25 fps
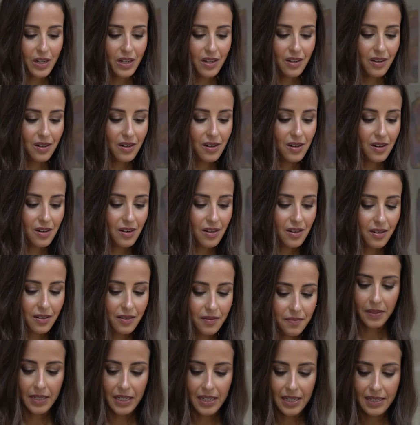we're gonna
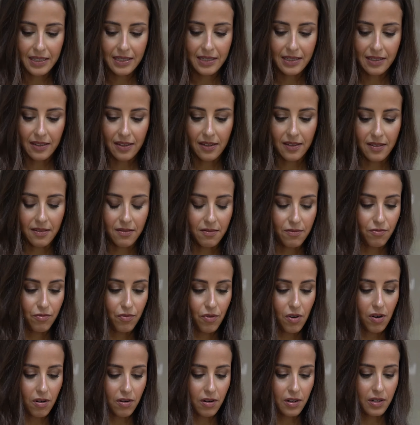place the
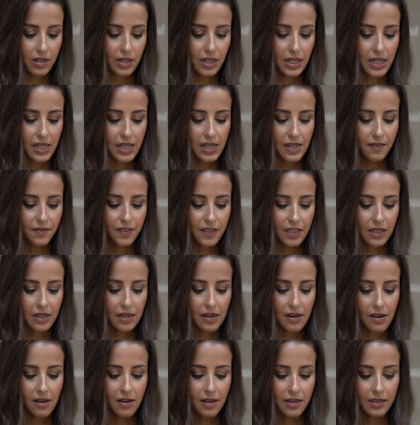rocket leaves, a
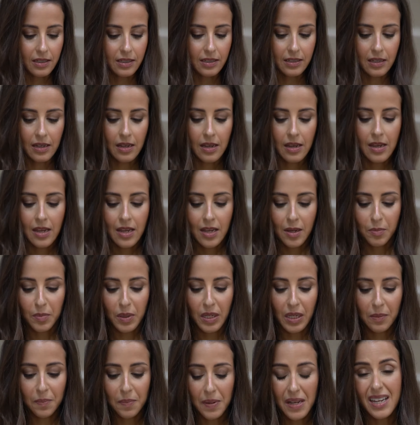nice
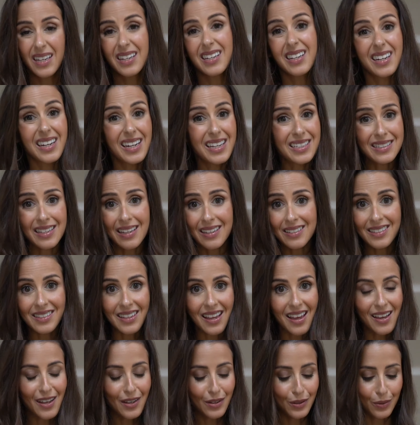big bed. And as I
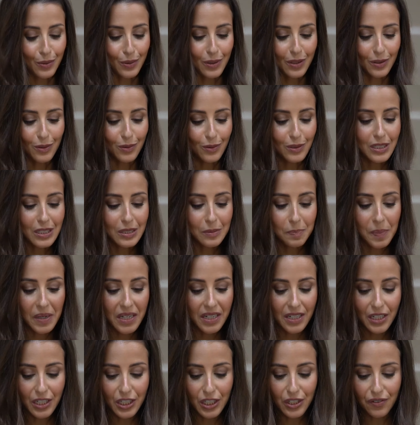say, you can use
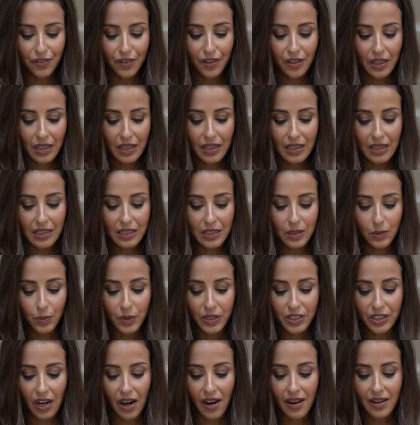spinach for this,
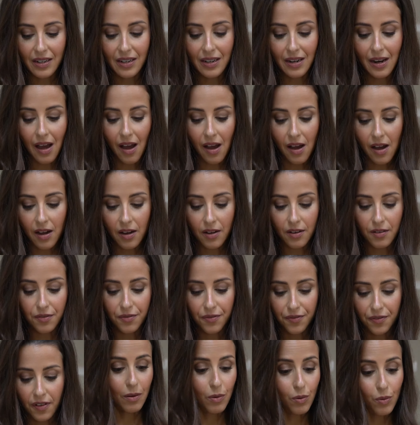which I
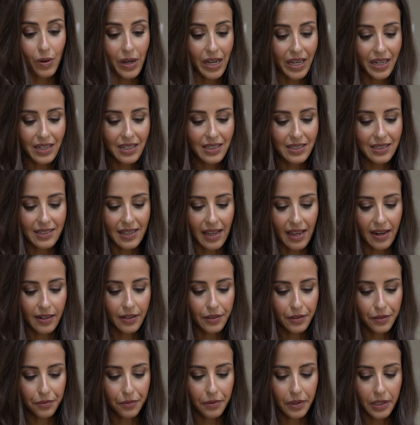love, or any
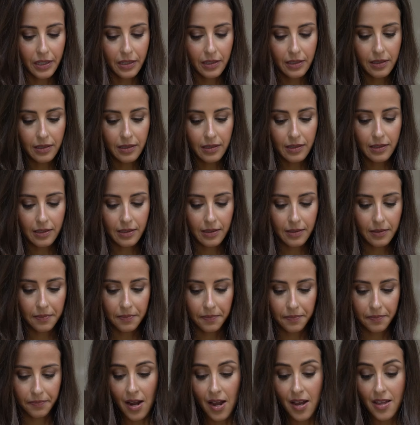salad greens.
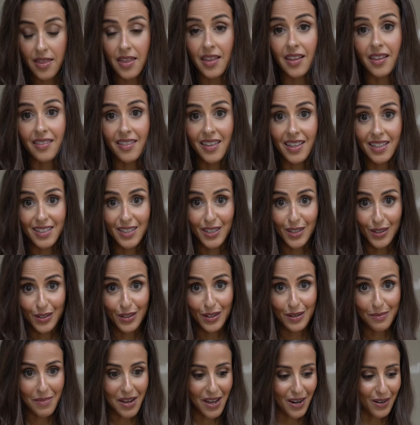I think that's a
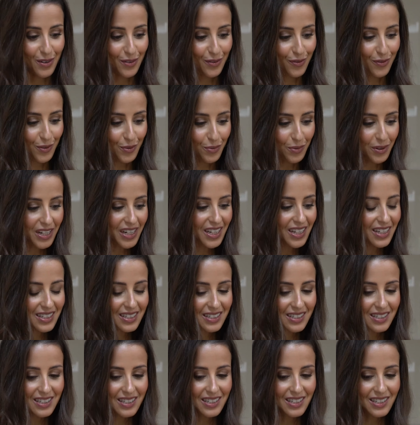good amount of
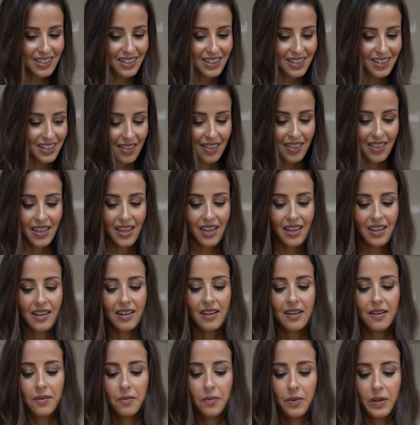greens.
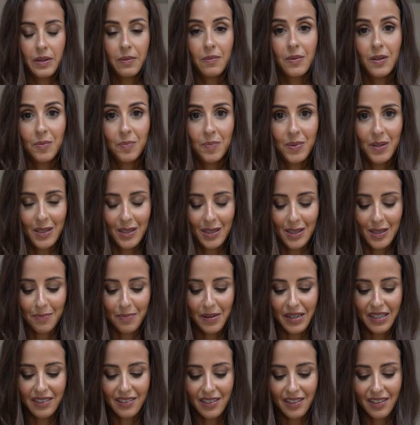Then we will put the
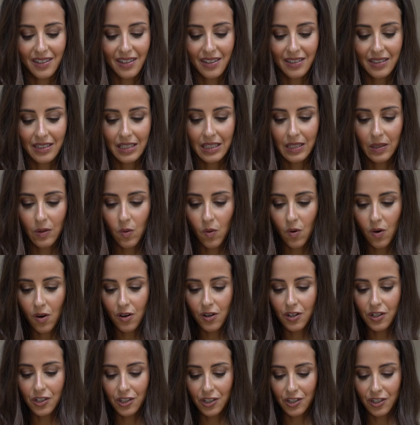butternut
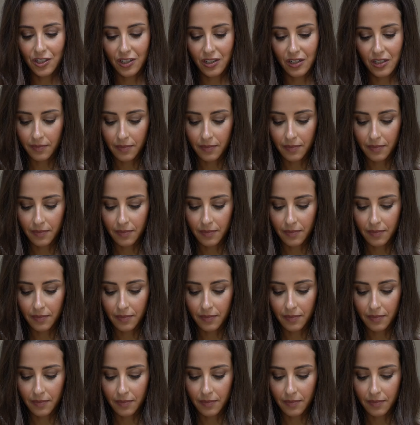squash.